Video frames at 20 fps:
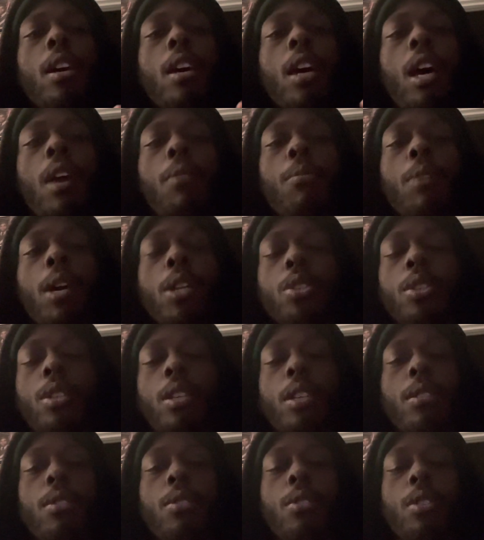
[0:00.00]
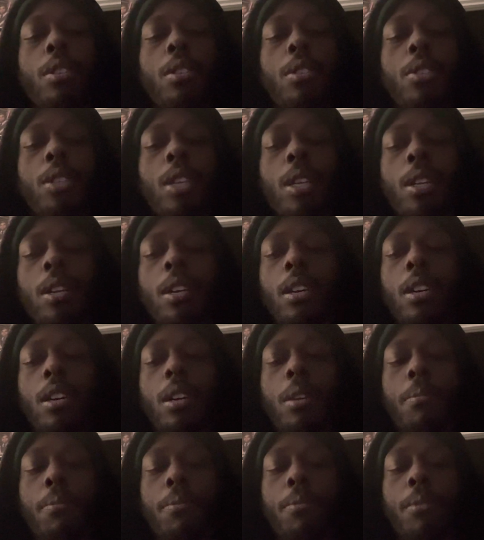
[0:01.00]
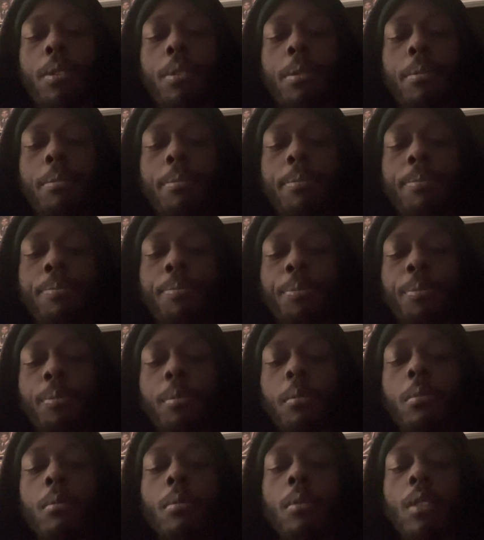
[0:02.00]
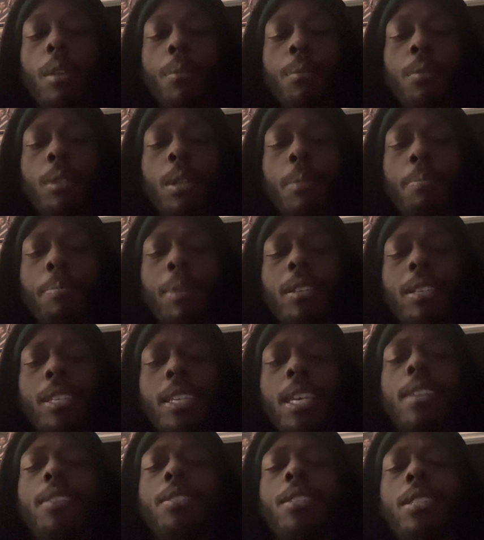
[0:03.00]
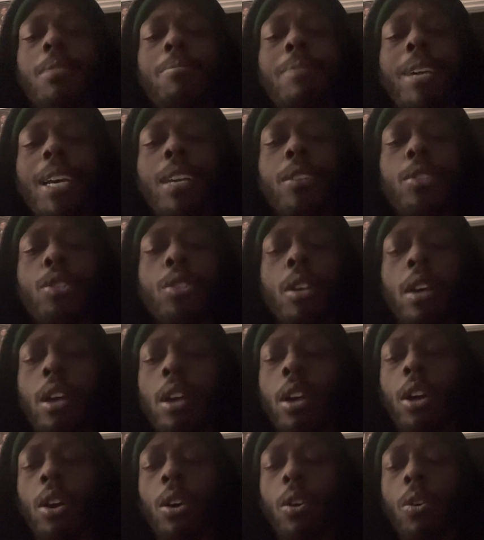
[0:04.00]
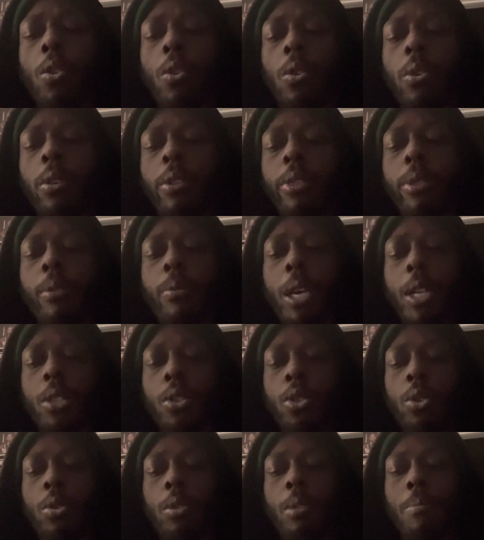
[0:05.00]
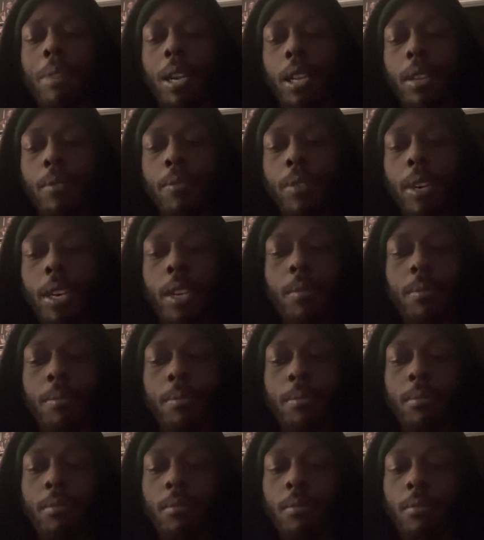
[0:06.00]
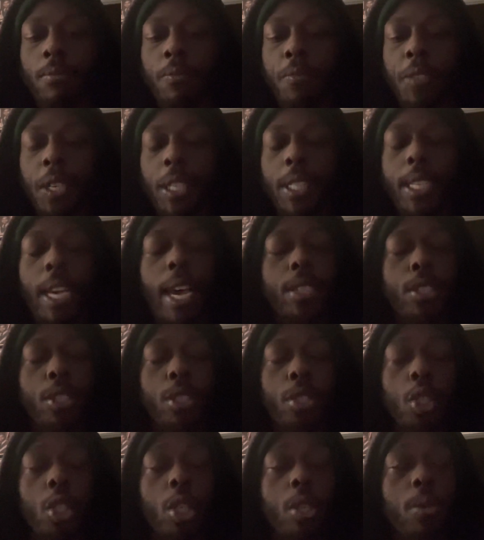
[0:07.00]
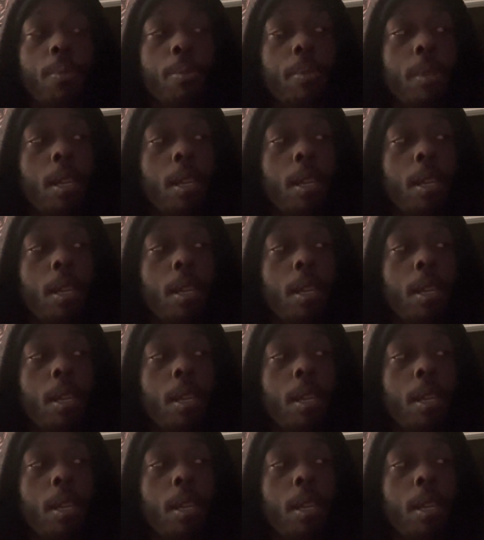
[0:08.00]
I watched it from the Punk Kingston match all the way to the main event. Fantastic show.